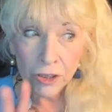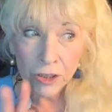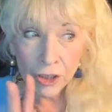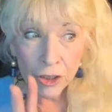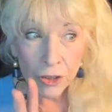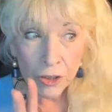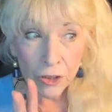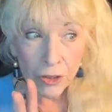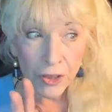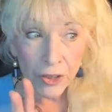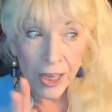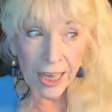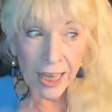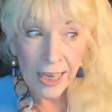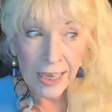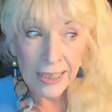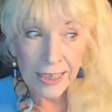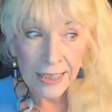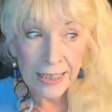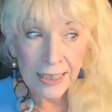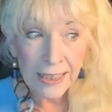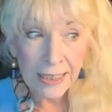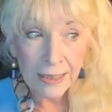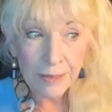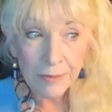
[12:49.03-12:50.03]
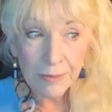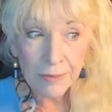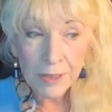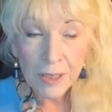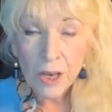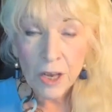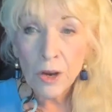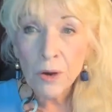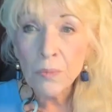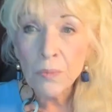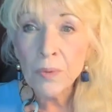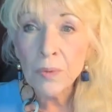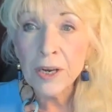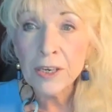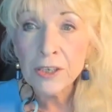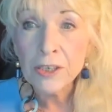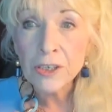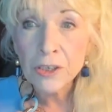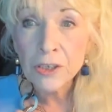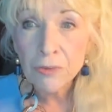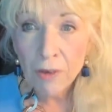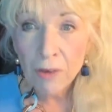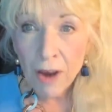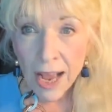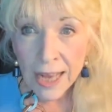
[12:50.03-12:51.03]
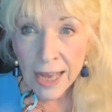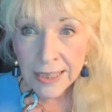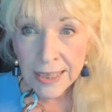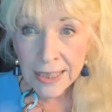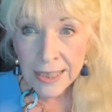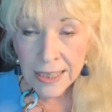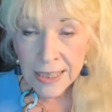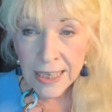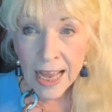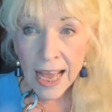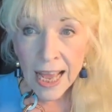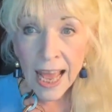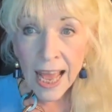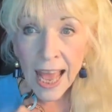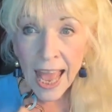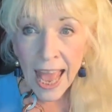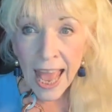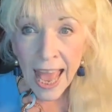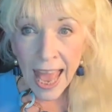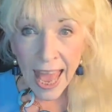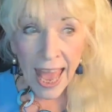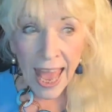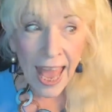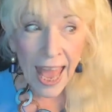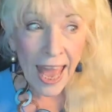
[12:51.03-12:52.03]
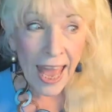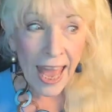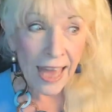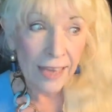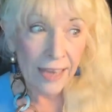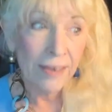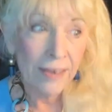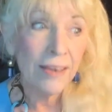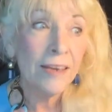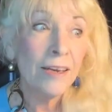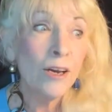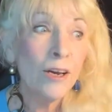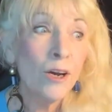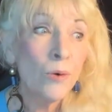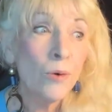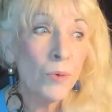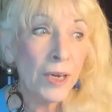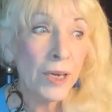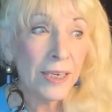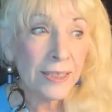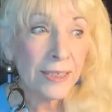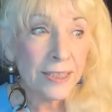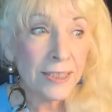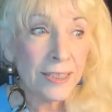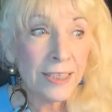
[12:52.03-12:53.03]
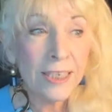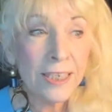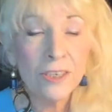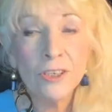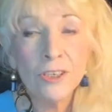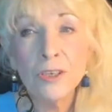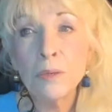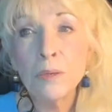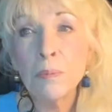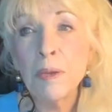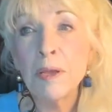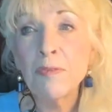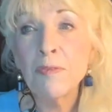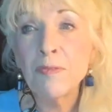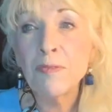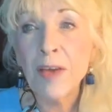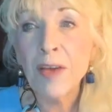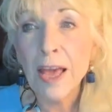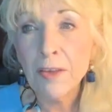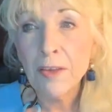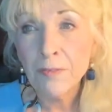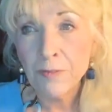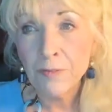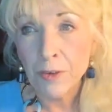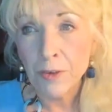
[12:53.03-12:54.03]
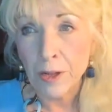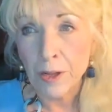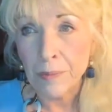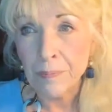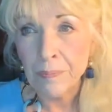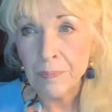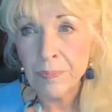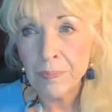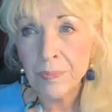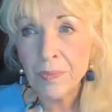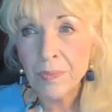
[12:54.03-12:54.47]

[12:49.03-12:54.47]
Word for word: two things we trust and we continue to be faithful